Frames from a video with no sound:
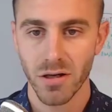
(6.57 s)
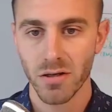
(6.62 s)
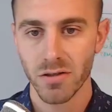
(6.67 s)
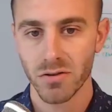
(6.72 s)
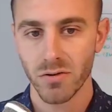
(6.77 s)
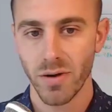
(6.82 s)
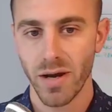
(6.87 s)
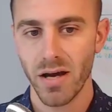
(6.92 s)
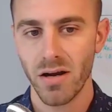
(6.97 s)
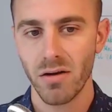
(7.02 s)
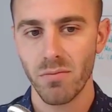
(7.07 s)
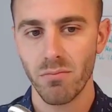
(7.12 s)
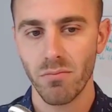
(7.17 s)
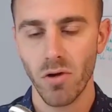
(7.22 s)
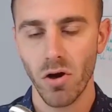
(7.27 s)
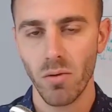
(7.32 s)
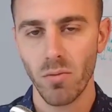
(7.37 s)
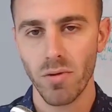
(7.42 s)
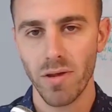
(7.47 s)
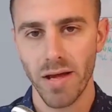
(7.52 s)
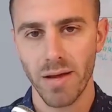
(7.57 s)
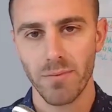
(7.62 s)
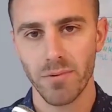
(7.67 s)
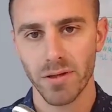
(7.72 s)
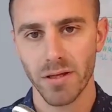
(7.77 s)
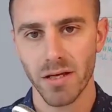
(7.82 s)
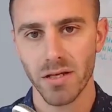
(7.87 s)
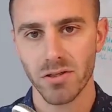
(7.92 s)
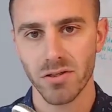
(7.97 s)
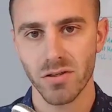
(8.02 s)
So how do mobile
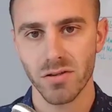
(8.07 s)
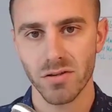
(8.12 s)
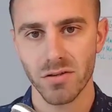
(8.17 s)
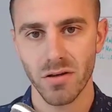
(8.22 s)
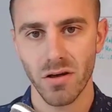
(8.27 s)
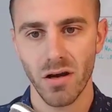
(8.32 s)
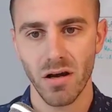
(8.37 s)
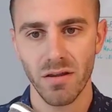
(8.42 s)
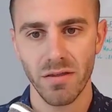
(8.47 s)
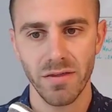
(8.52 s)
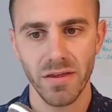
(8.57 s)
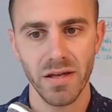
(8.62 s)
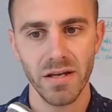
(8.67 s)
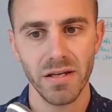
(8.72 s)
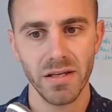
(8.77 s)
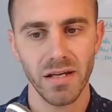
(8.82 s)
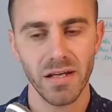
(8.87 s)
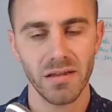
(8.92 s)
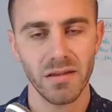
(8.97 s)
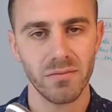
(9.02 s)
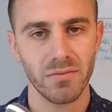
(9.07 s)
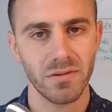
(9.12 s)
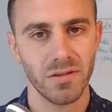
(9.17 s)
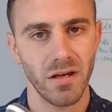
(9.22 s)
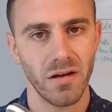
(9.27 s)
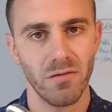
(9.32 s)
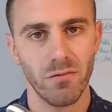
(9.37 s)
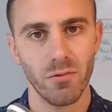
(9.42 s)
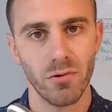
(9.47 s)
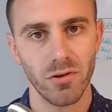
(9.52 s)
applications authenticate
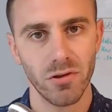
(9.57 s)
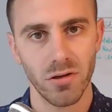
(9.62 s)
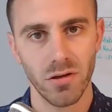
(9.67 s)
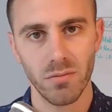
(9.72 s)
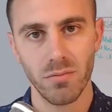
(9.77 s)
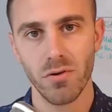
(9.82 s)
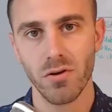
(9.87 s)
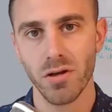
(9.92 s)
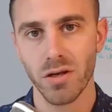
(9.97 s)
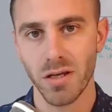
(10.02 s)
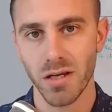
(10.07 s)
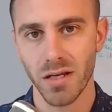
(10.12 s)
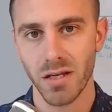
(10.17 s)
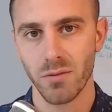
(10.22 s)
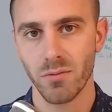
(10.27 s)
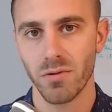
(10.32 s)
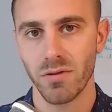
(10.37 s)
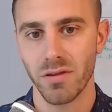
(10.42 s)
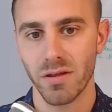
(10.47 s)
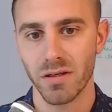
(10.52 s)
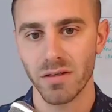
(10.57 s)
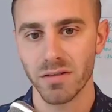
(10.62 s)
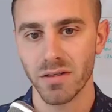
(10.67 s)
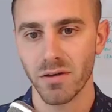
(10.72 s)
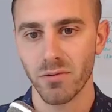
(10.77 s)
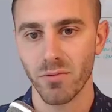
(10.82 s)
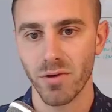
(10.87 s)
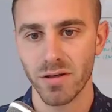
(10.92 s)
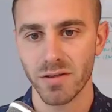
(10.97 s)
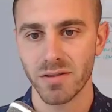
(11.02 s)
themselves when they're communicating with things
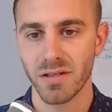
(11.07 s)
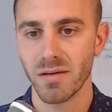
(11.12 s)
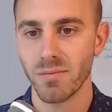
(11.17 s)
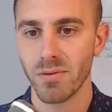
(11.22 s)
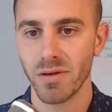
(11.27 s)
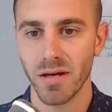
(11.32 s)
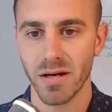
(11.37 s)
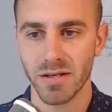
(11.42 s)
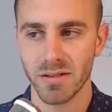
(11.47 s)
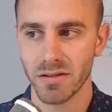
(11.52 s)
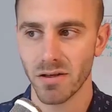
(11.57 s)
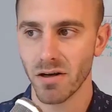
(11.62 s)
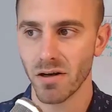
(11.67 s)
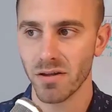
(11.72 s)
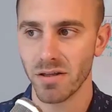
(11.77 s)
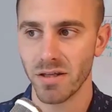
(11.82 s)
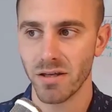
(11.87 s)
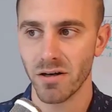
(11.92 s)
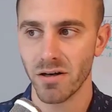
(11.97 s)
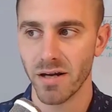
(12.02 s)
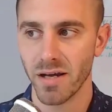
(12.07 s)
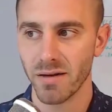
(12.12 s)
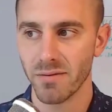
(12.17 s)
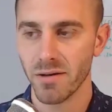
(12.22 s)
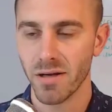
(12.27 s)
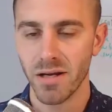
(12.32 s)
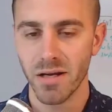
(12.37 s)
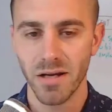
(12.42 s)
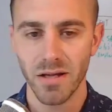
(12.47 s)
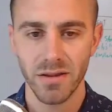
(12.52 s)
like REST A P Is on the internet?